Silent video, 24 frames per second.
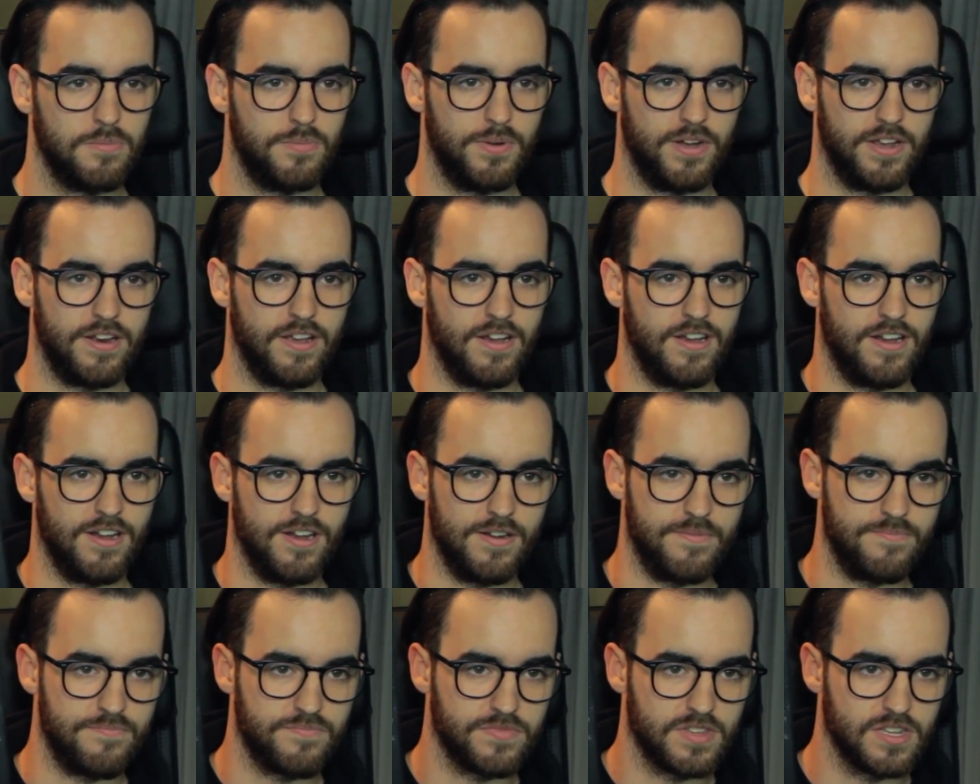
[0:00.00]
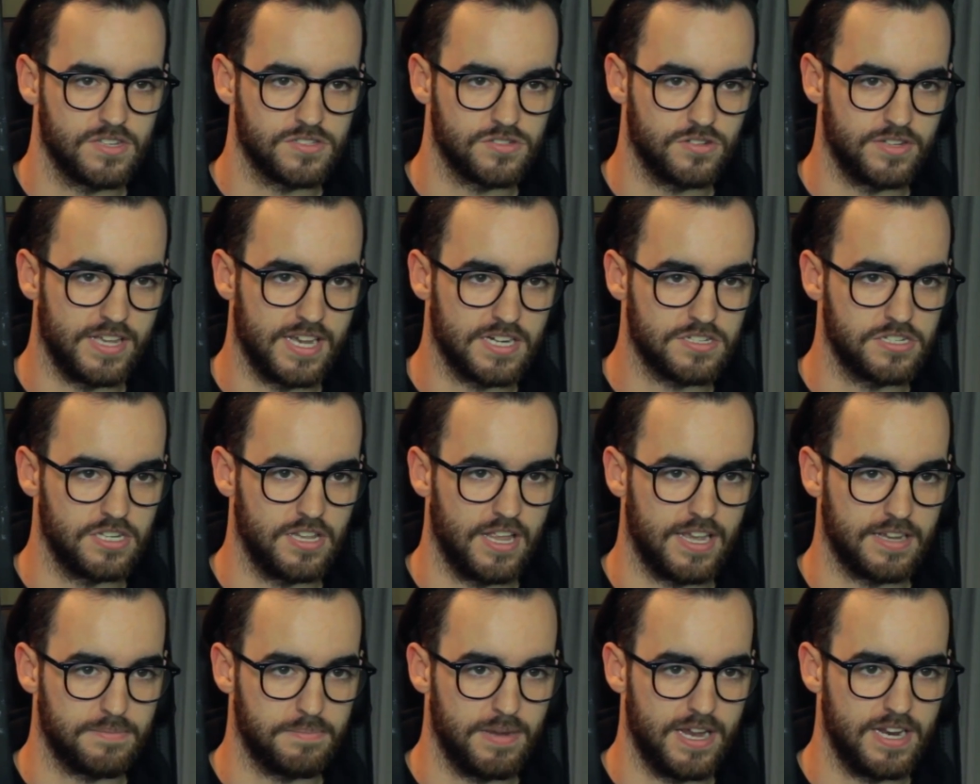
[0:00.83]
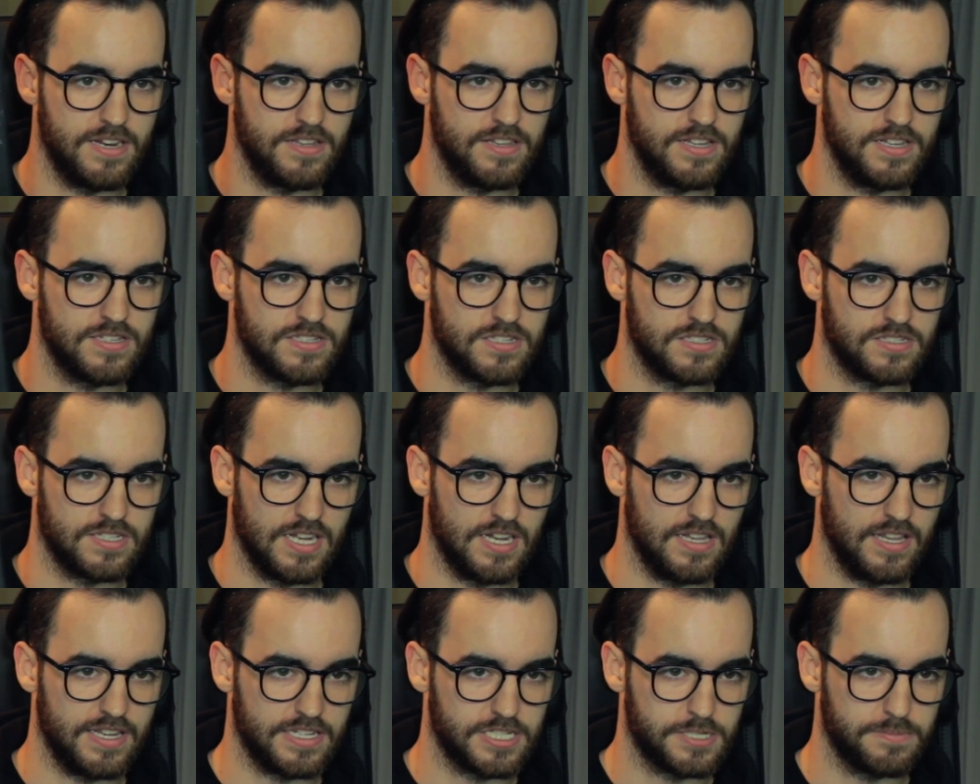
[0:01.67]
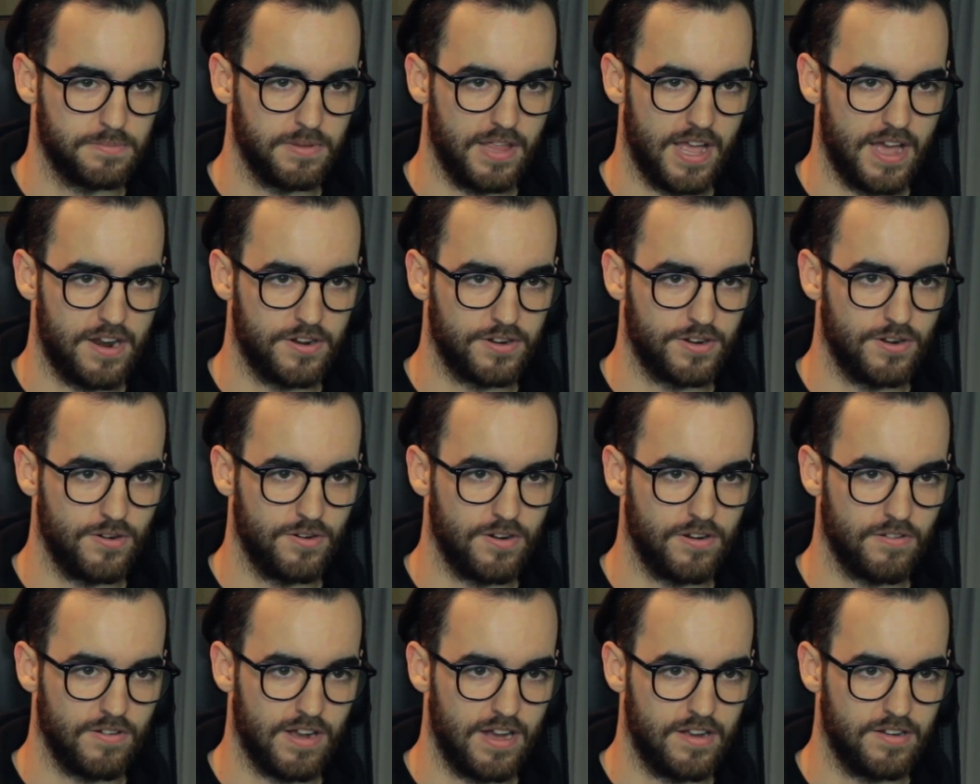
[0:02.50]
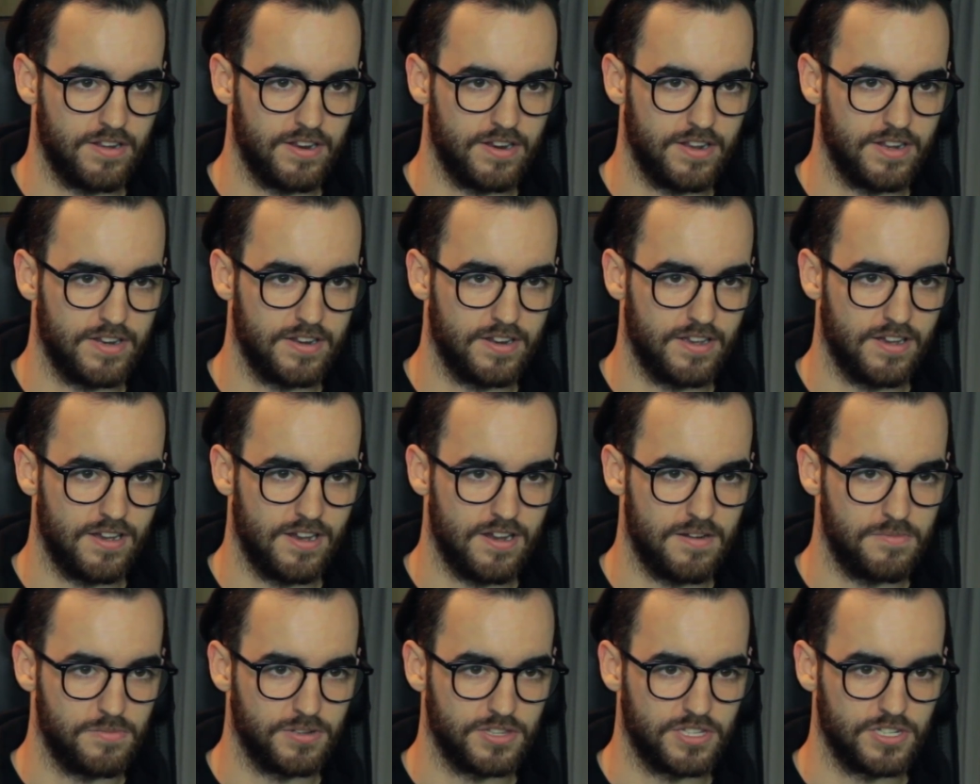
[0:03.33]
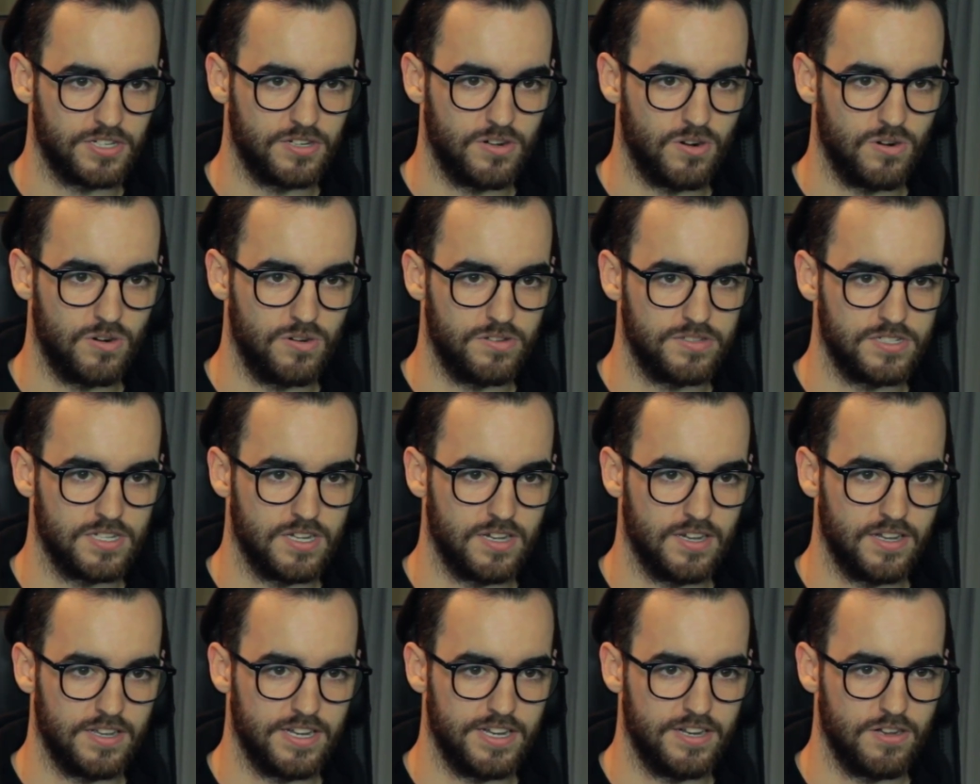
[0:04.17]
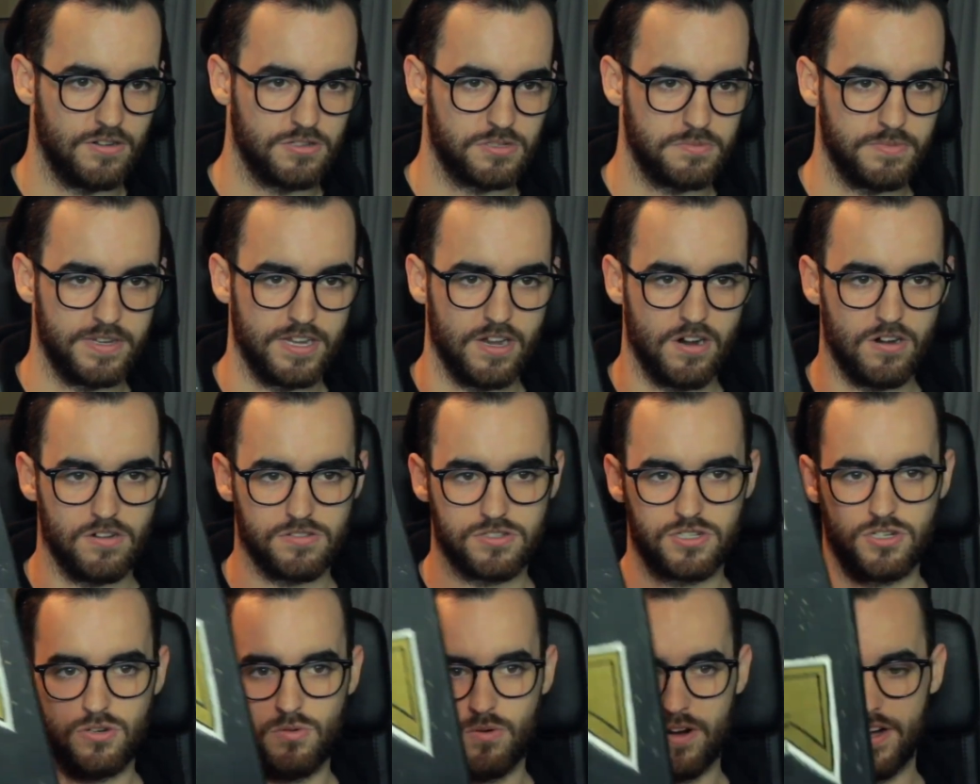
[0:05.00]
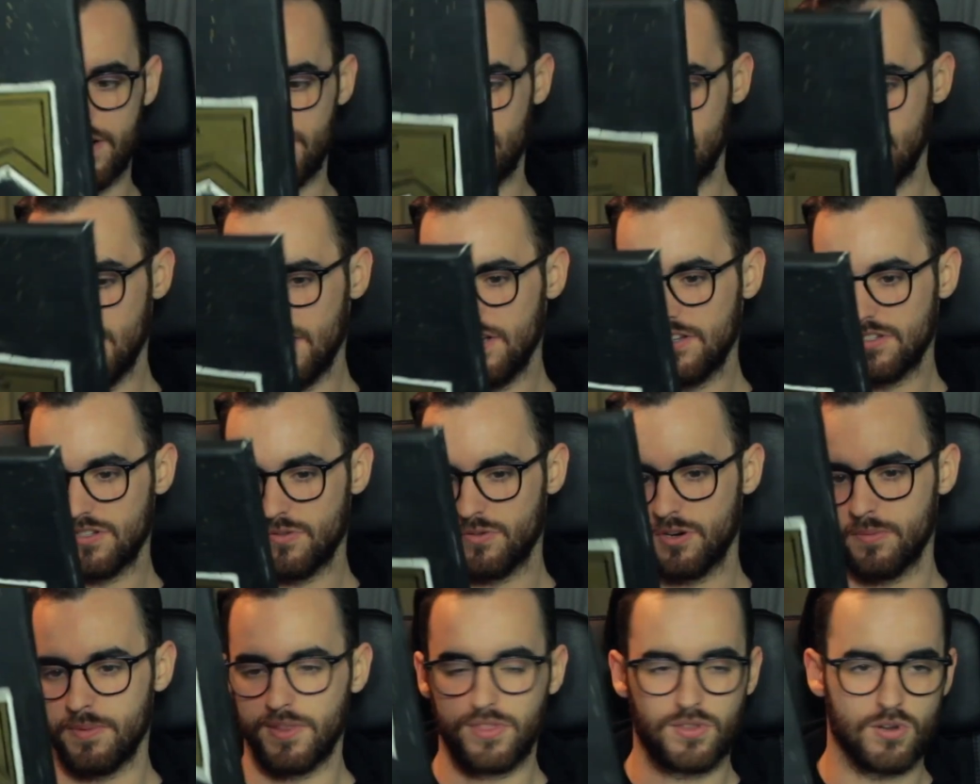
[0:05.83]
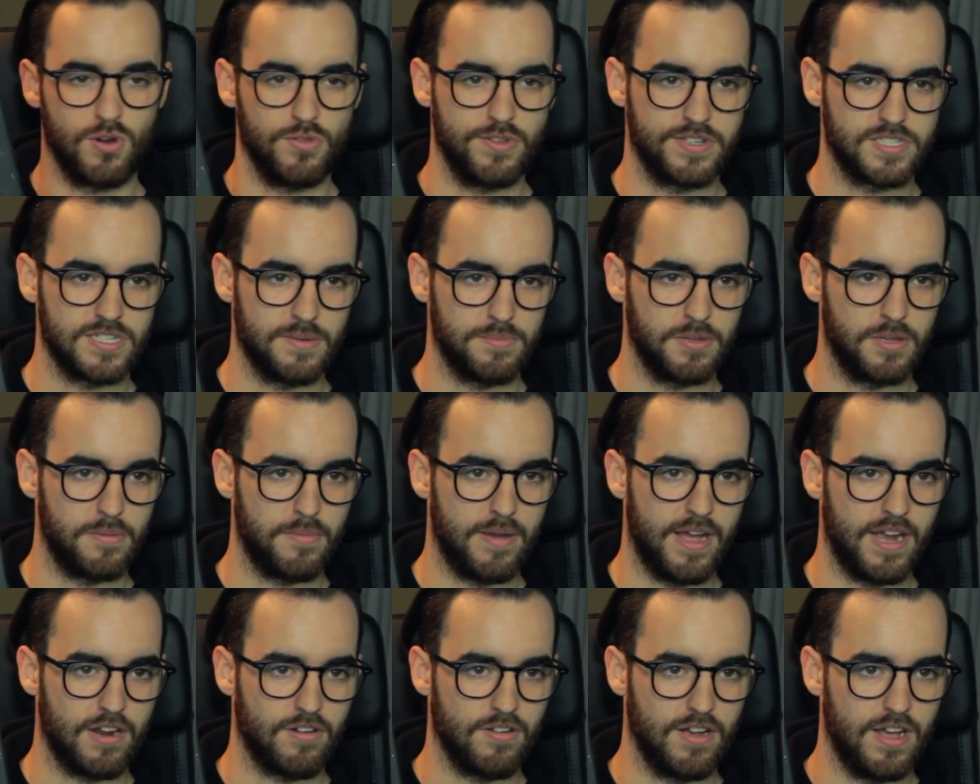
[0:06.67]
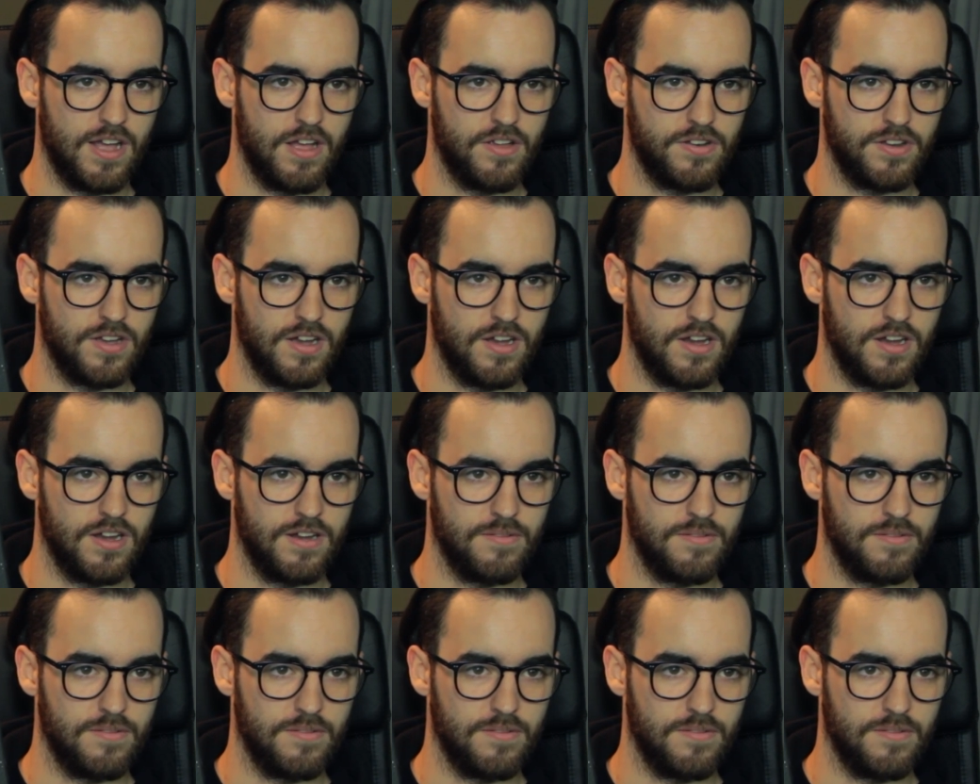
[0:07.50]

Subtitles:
But so he actually like painted this, and it's got like splatter going around on it with the gold. He knows me all too well, so we're gonna be throwing this up in the background.